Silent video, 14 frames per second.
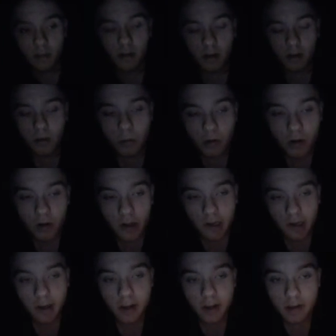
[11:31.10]
Oh
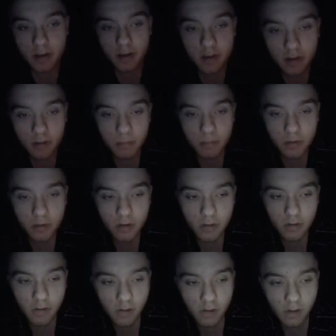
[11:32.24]
boy. I'm sure
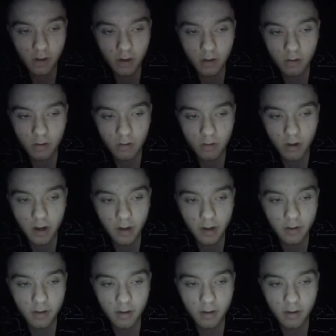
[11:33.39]
this is gonna go great.